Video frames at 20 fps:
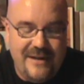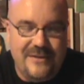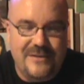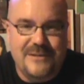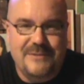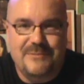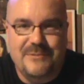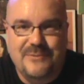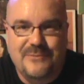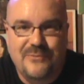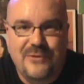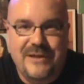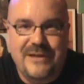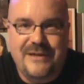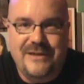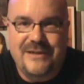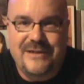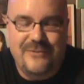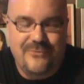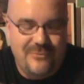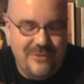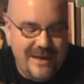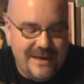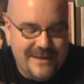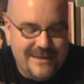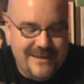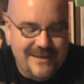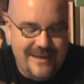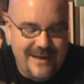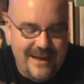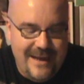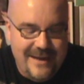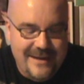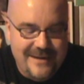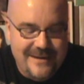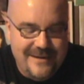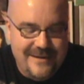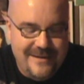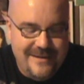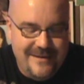Now this was written, directed,
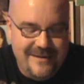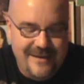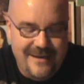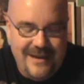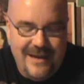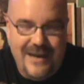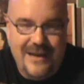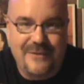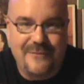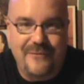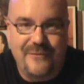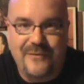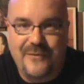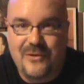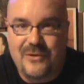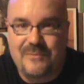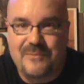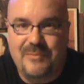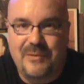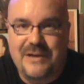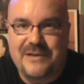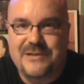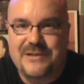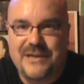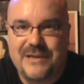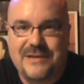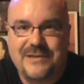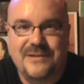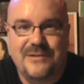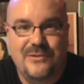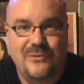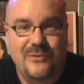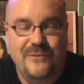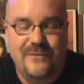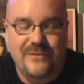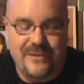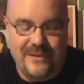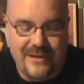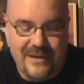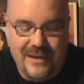edited, and filmed by Jason
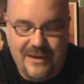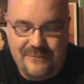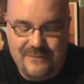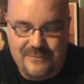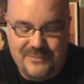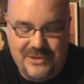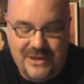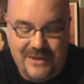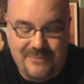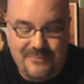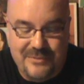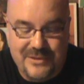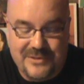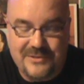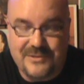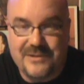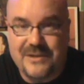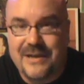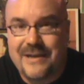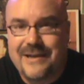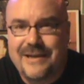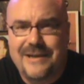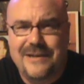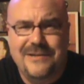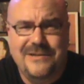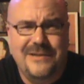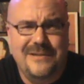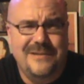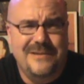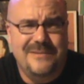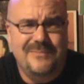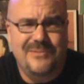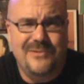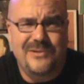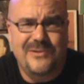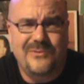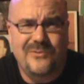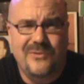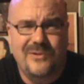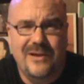Hoover, the guy from Jab Pictures. And Jason's a
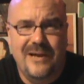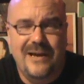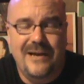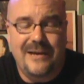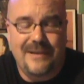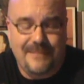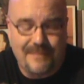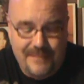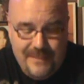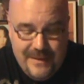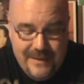pretty cool guy.